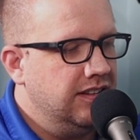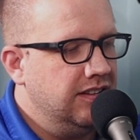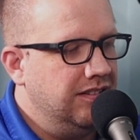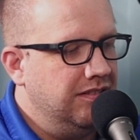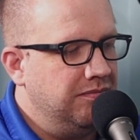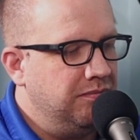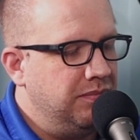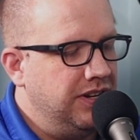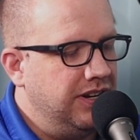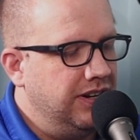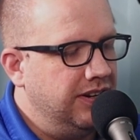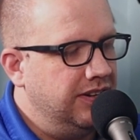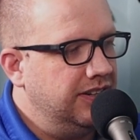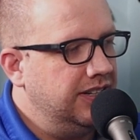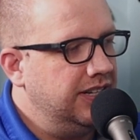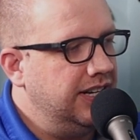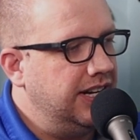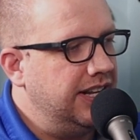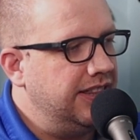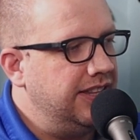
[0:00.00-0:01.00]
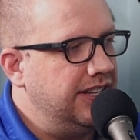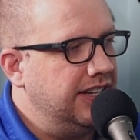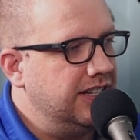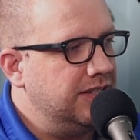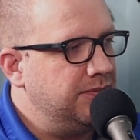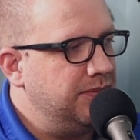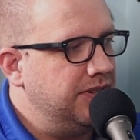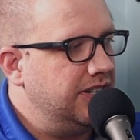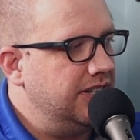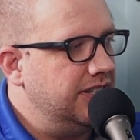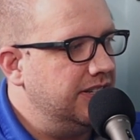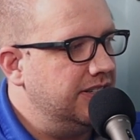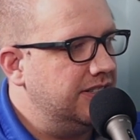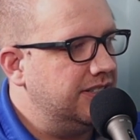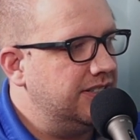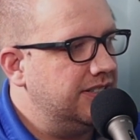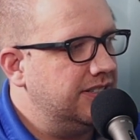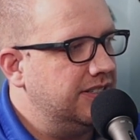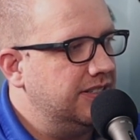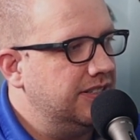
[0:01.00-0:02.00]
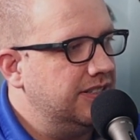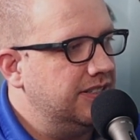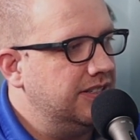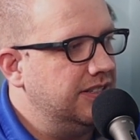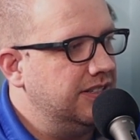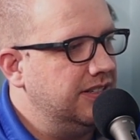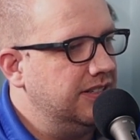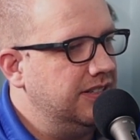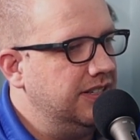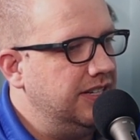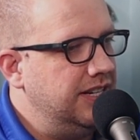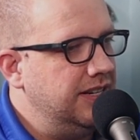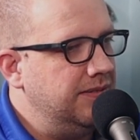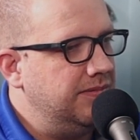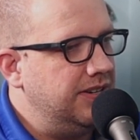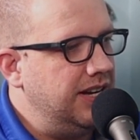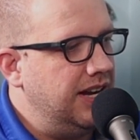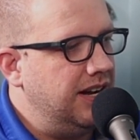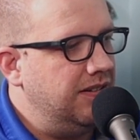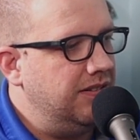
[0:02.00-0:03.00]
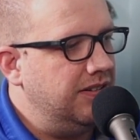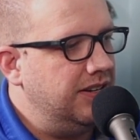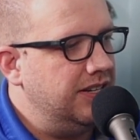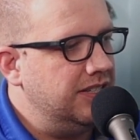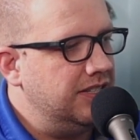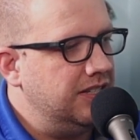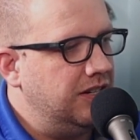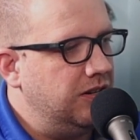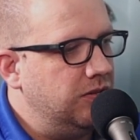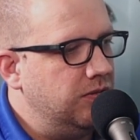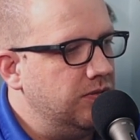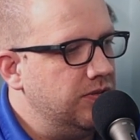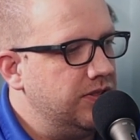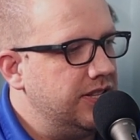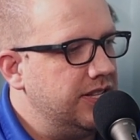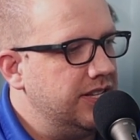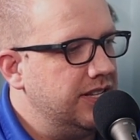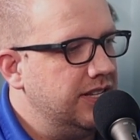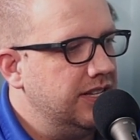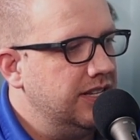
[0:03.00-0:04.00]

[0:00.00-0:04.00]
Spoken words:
appear, and I think it's because deep down his oath.